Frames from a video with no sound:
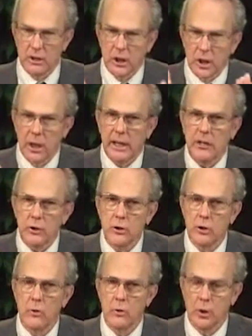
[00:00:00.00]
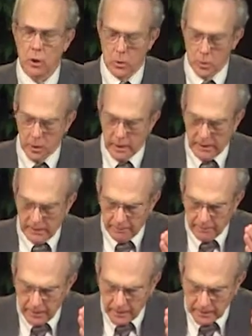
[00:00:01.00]
to let you know
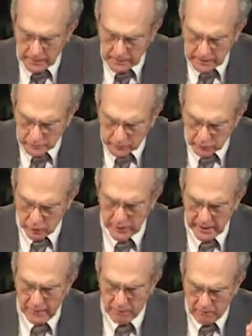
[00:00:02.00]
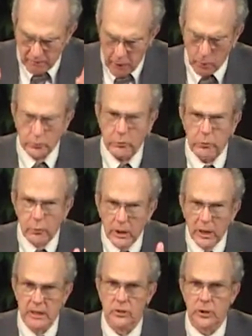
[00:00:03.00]
concerning false
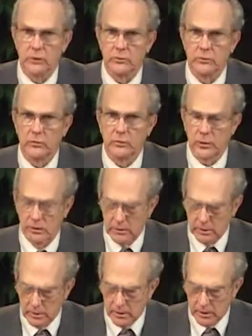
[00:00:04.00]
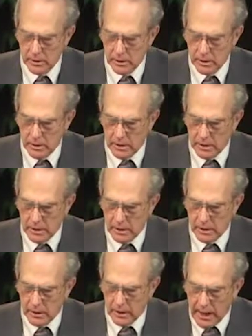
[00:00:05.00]
religions,
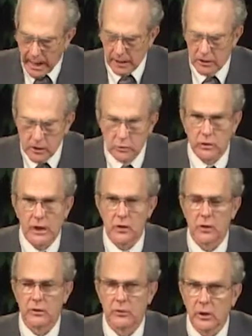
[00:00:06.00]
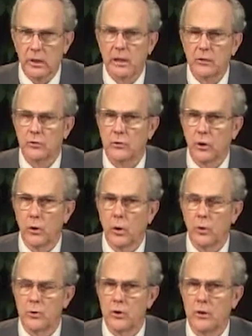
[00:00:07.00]
accusations against the
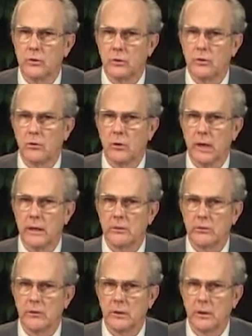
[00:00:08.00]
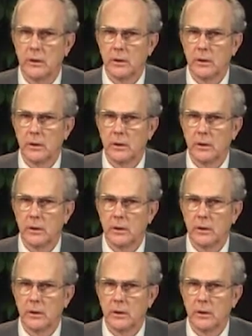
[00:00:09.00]
Lord Jesus Christ.